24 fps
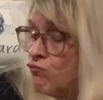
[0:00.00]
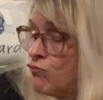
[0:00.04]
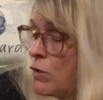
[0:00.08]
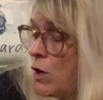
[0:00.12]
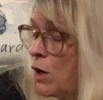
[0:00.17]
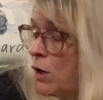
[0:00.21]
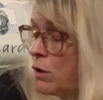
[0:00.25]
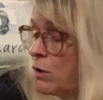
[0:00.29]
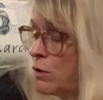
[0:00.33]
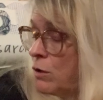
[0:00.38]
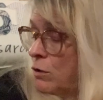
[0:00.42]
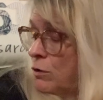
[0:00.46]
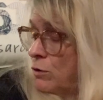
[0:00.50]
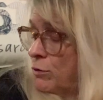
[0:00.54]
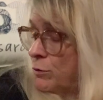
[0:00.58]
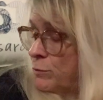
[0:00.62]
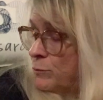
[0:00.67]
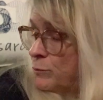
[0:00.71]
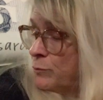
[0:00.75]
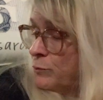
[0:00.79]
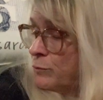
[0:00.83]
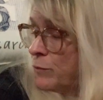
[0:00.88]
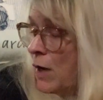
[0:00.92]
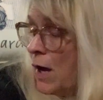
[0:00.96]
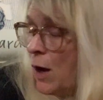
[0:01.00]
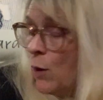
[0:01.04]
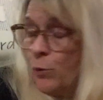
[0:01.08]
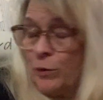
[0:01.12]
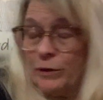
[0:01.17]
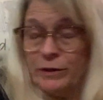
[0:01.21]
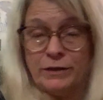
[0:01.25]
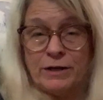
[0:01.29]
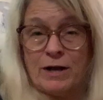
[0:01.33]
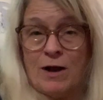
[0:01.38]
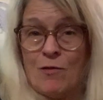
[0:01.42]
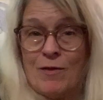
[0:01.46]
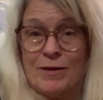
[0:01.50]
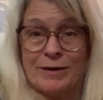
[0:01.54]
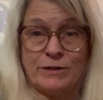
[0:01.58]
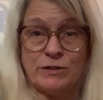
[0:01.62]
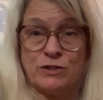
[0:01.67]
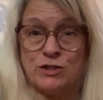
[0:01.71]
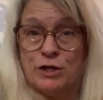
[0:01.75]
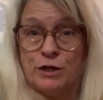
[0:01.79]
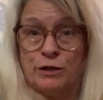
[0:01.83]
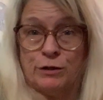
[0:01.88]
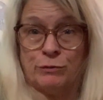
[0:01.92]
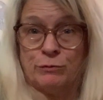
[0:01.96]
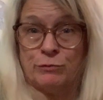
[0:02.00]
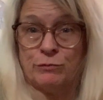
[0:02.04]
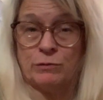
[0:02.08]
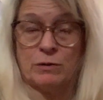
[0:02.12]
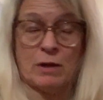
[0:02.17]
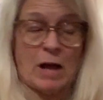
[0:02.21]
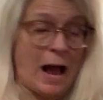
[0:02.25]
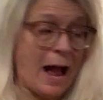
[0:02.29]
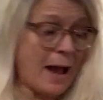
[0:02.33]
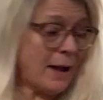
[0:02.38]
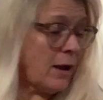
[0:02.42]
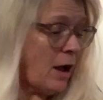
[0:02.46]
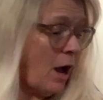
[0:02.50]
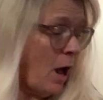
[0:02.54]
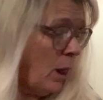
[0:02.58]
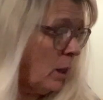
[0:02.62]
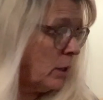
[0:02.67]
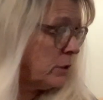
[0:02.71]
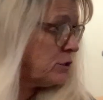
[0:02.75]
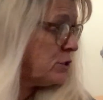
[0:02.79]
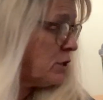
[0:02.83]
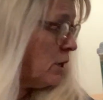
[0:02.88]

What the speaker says: I wouldn't call that a tote. I call a